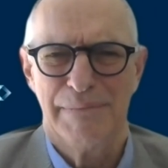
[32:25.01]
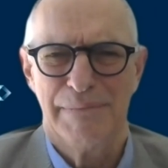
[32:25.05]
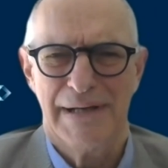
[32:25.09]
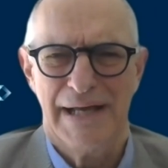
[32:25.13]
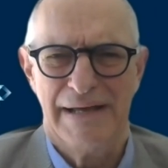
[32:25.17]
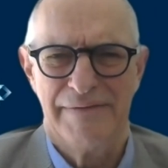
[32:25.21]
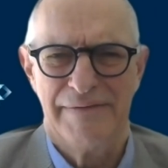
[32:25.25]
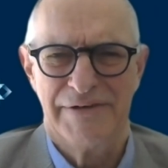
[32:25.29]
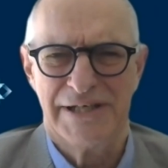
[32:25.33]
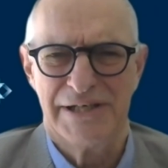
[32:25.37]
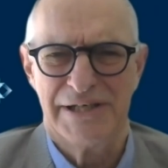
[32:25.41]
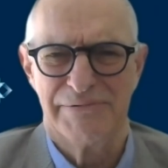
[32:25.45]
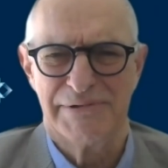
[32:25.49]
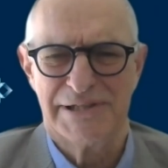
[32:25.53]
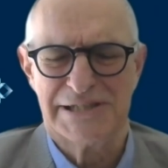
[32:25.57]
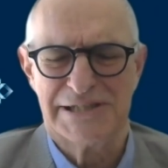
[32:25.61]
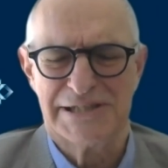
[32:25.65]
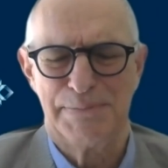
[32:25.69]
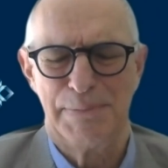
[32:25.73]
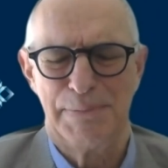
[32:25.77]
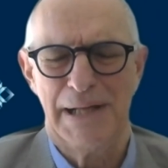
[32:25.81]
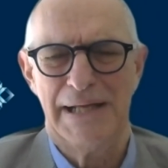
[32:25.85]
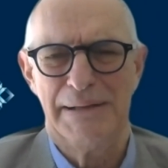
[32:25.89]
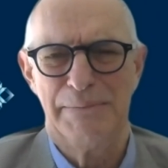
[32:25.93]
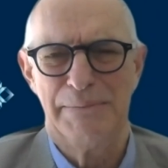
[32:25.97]
having to
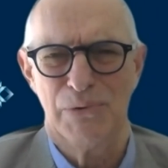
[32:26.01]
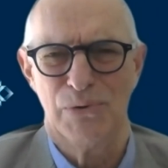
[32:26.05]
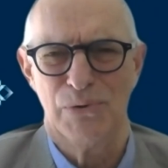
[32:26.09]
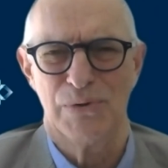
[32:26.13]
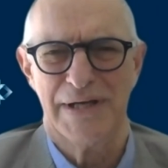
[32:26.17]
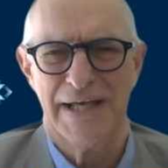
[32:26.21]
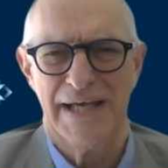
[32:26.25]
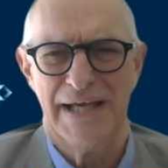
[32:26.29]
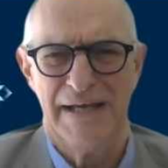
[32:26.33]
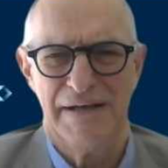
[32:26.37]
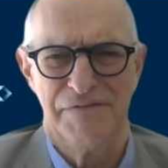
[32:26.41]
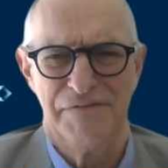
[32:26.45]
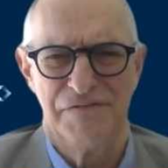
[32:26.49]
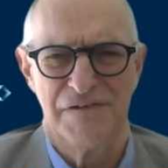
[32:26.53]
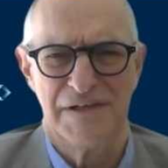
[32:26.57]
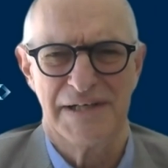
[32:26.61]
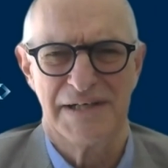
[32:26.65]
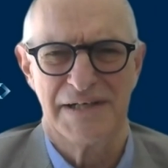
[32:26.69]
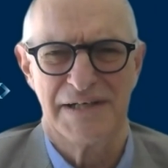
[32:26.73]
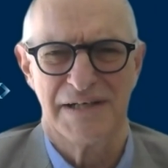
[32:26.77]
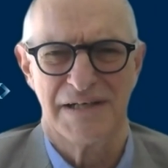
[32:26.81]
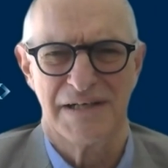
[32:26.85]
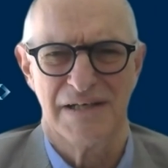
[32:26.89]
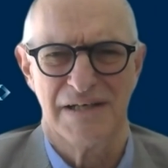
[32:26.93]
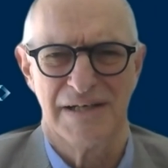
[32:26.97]
explain more carefully
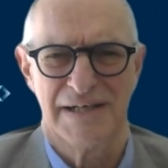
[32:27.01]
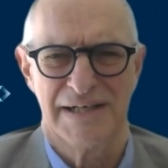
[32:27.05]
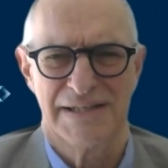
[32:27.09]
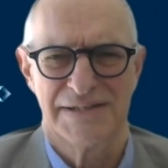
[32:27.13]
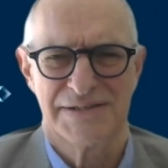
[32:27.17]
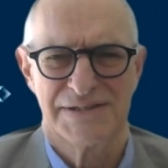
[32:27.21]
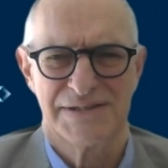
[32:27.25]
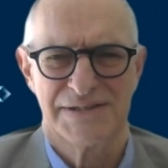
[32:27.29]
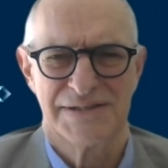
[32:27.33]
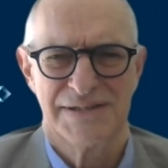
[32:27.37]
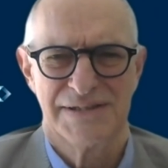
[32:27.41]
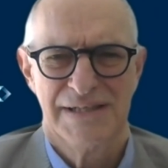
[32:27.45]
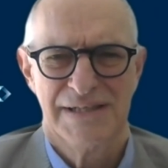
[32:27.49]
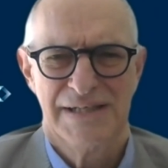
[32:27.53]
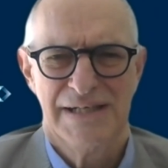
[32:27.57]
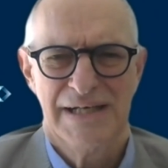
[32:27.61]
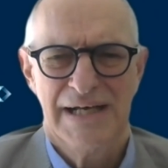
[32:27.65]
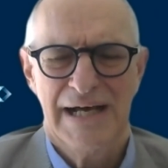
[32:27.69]
to clients.